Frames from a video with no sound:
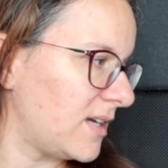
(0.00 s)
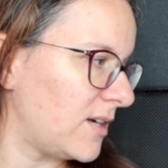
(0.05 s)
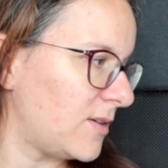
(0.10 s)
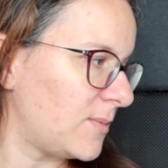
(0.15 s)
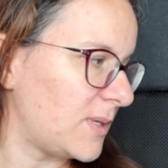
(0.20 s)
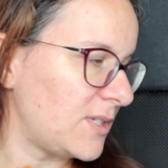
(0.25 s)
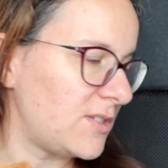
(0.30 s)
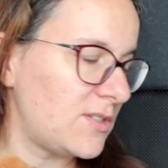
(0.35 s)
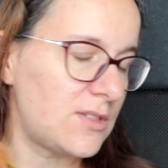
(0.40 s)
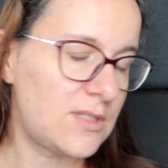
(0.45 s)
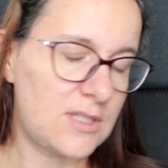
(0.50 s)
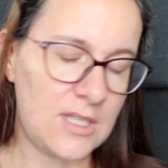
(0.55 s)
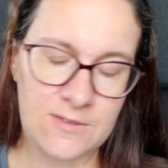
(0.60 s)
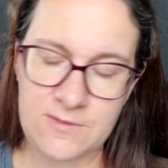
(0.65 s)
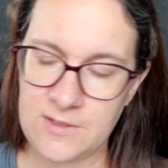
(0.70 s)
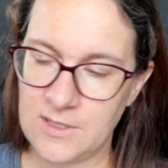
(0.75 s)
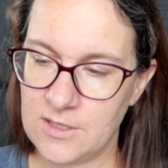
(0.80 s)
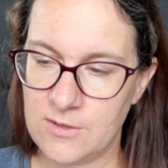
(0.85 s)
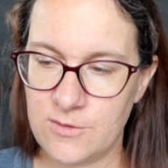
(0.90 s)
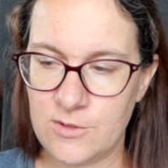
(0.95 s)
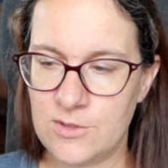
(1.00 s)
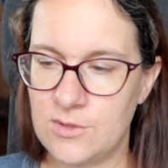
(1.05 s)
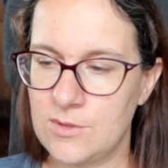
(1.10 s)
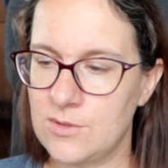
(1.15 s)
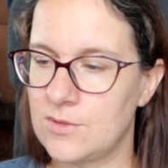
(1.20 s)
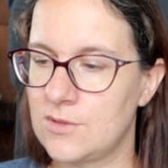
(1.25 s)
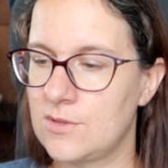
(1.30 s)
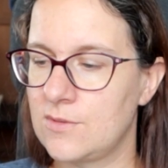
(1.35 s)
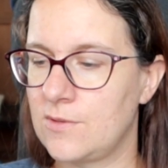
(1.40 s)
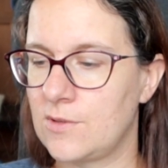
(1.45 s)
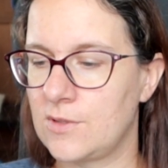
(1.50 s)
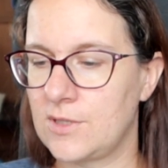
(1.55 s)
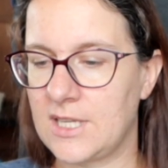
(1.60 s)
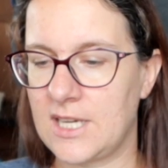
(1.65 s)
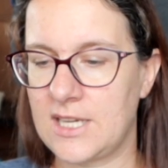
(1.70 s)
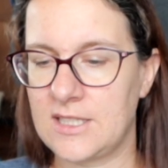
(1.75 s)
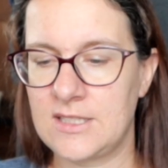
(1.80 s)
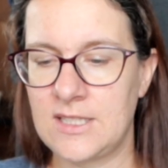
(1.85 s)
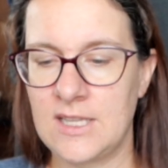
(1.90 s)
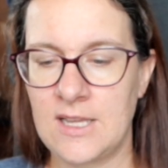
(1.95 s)
how much stuffing was used for
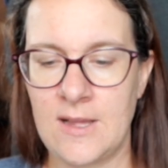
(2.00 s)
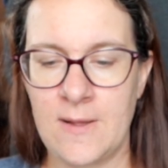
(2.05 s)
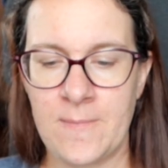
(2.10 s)
that.